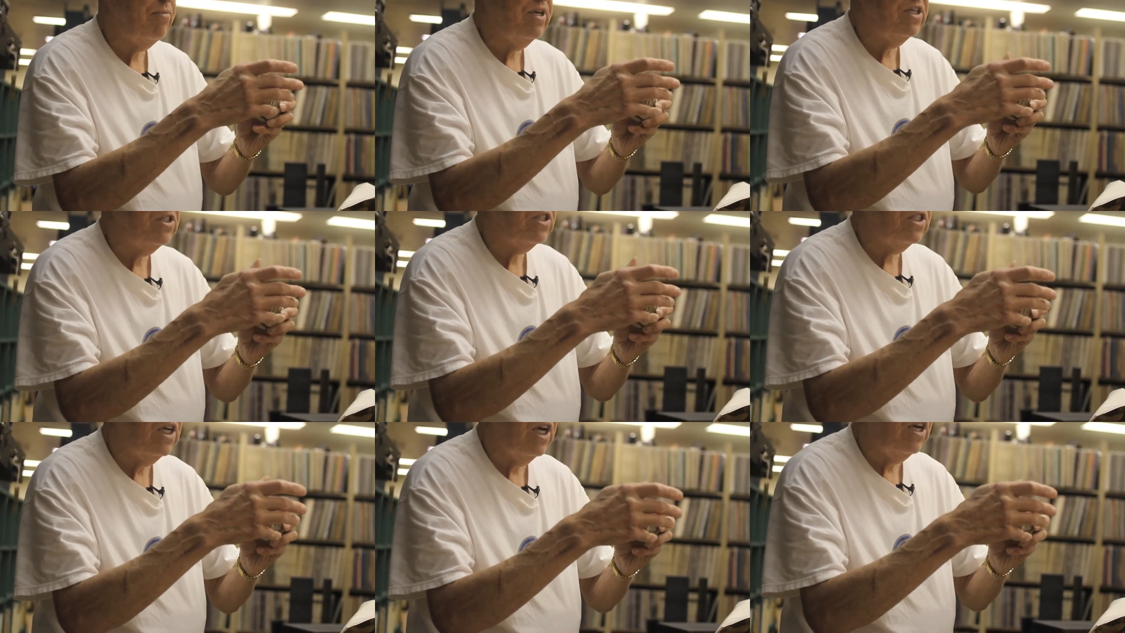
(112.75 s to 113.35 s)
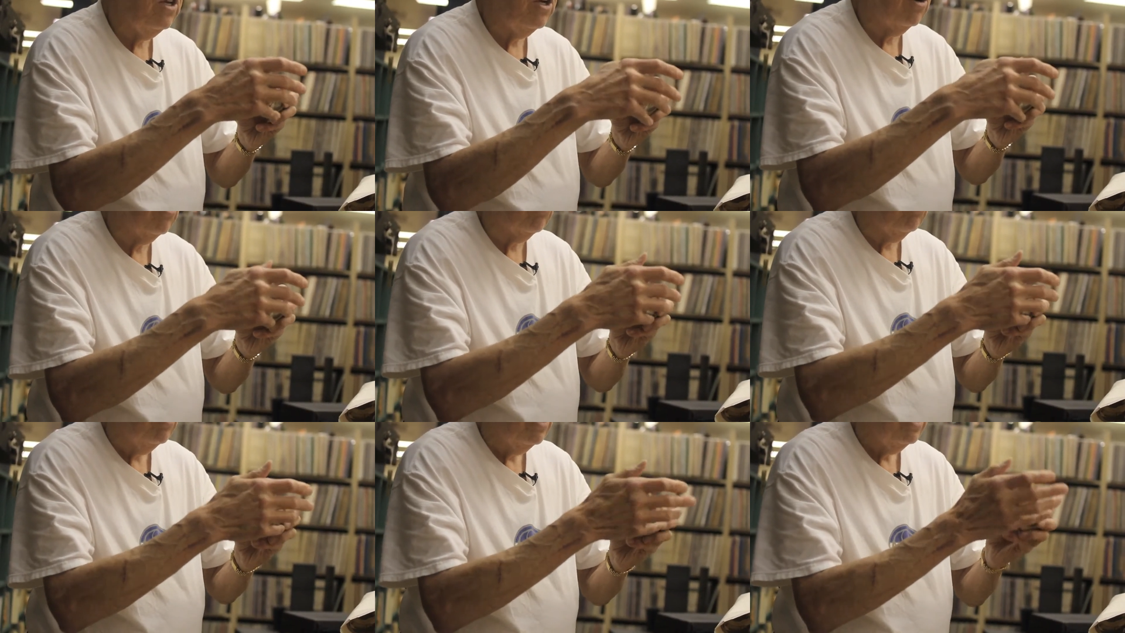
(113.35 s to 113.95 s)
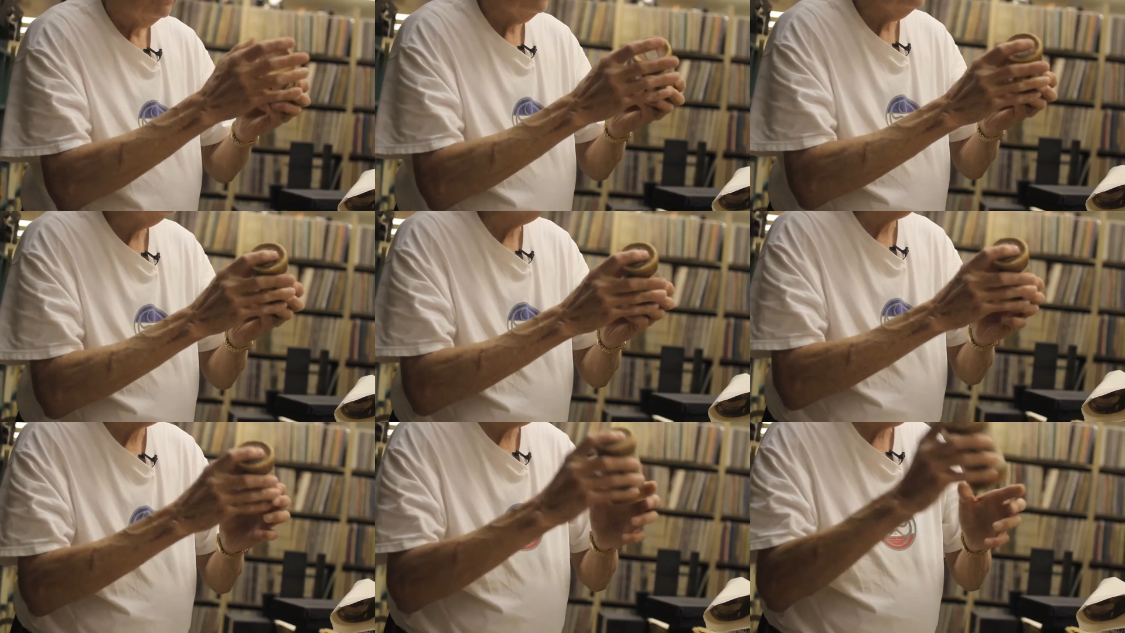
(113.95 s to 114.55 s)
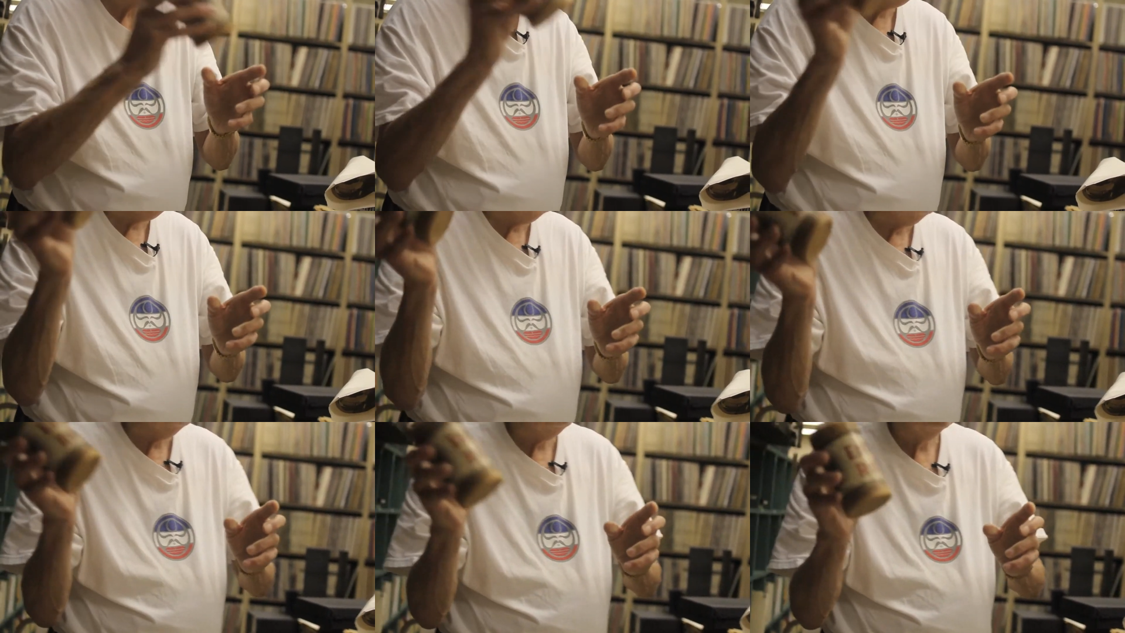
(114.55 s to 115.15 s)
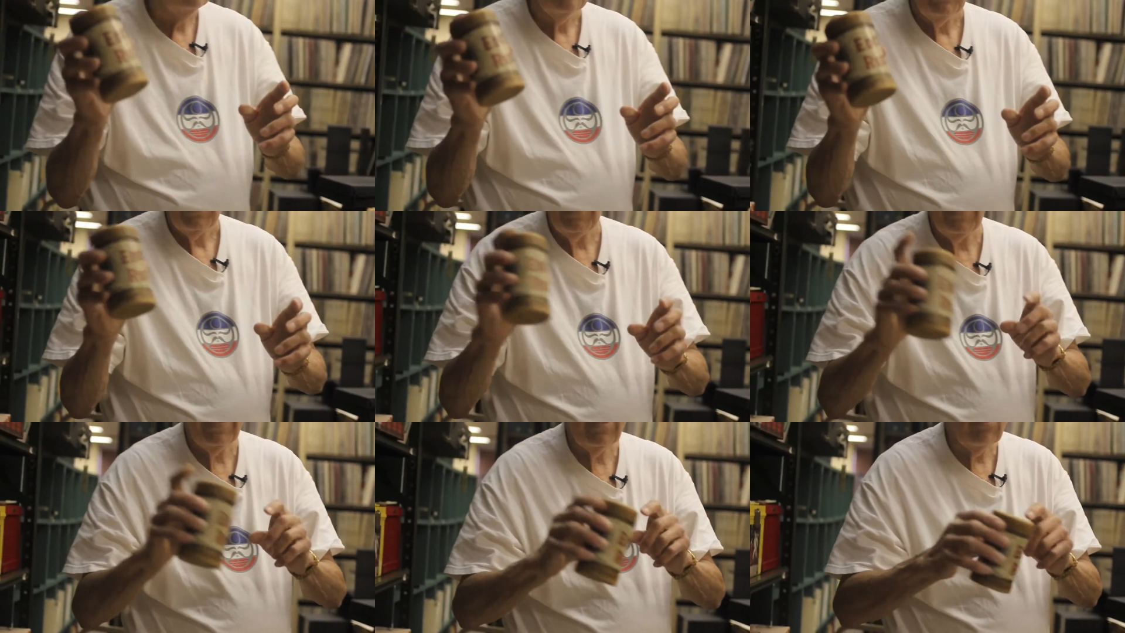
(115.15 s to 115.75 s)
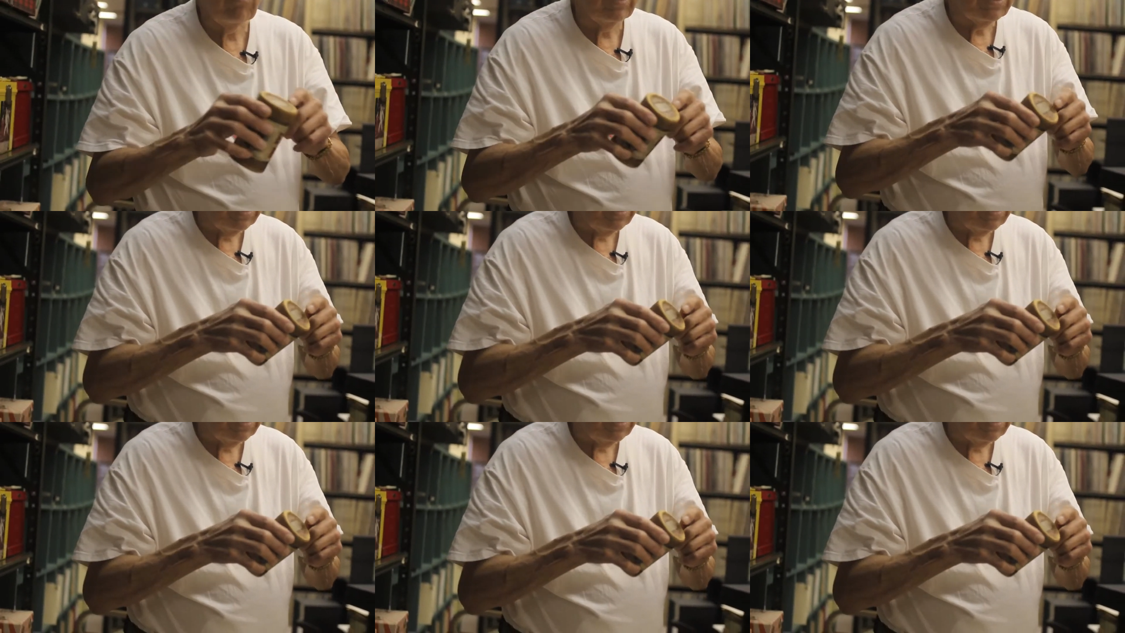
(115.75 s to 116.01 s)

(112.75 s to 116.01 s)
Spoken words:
[unreadable: no face in view]